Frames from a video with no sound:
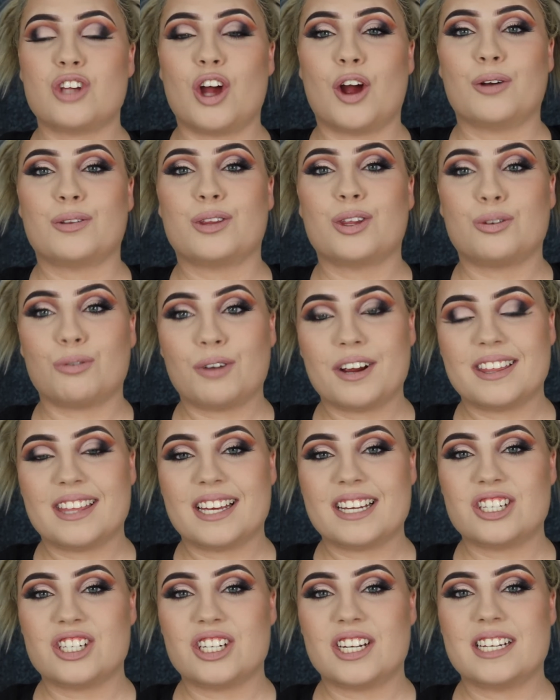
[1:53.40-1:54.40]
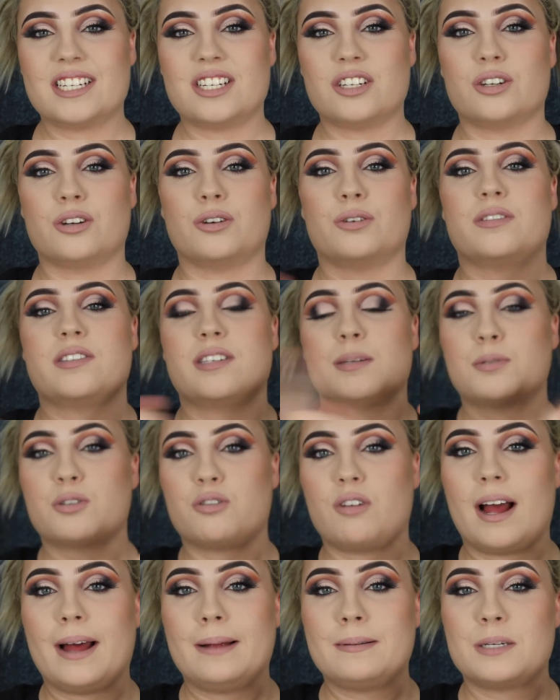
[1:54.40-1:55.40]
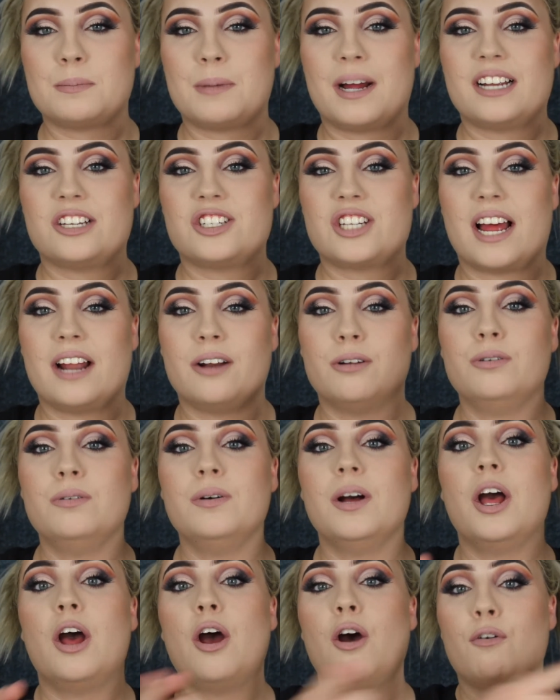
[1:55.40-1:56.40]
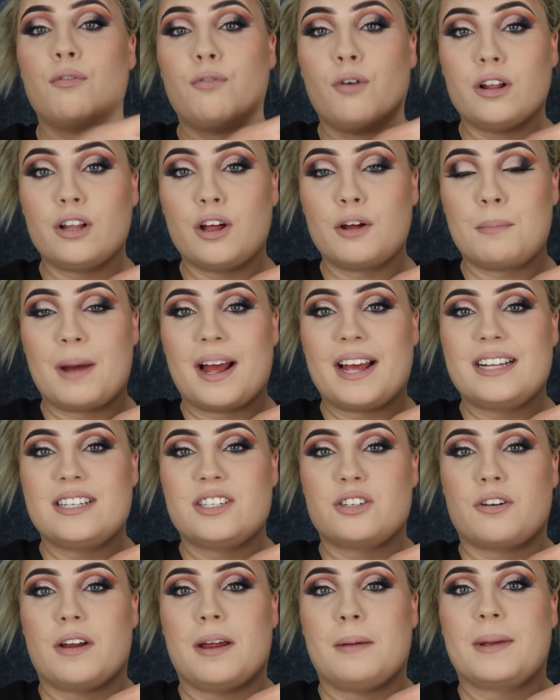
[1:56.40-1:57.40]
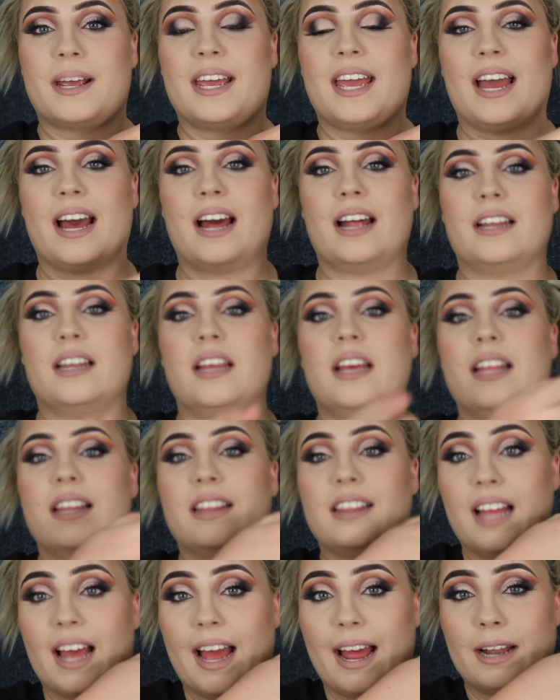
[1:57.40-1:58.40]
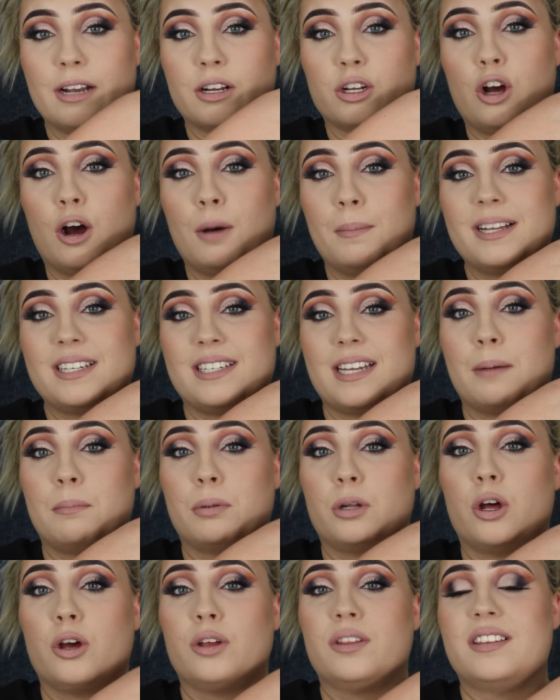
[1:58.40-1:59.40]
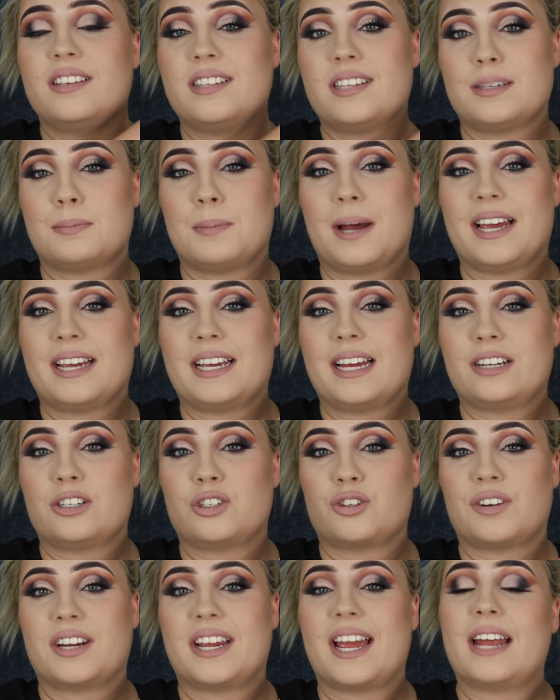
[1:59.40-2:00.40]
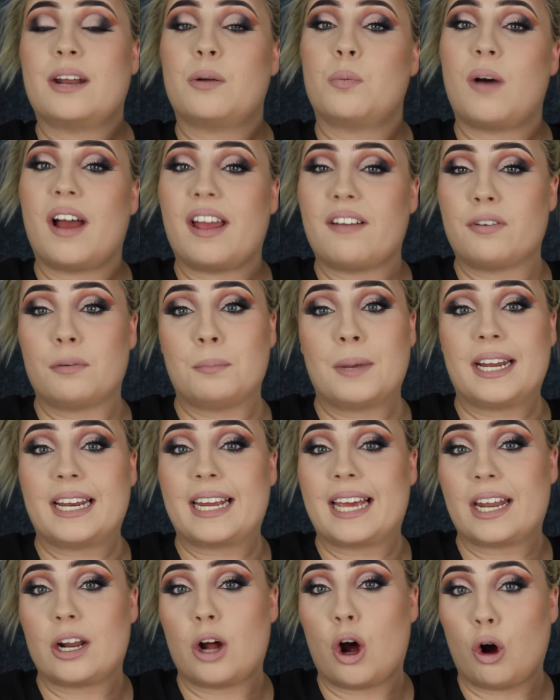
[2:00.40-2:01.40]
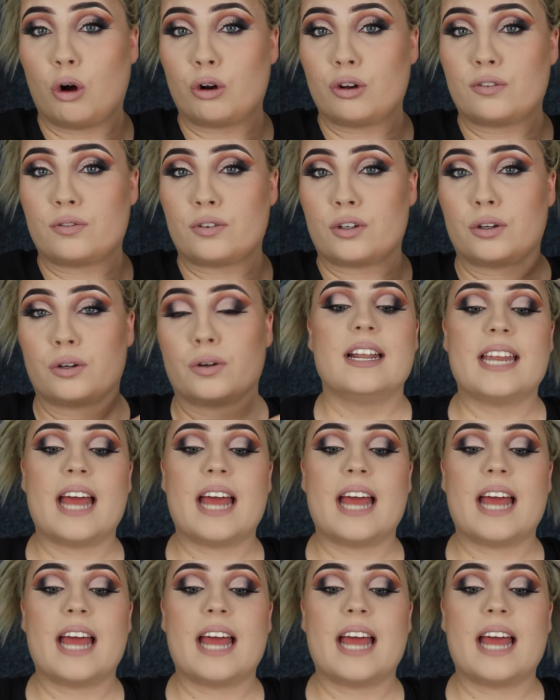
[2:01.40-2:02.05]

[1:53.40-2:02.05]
So the three things you need to do, subscribe to my channel, follow my Instagram account, and comment down below, this is my entry and a way for me to get a hold of you.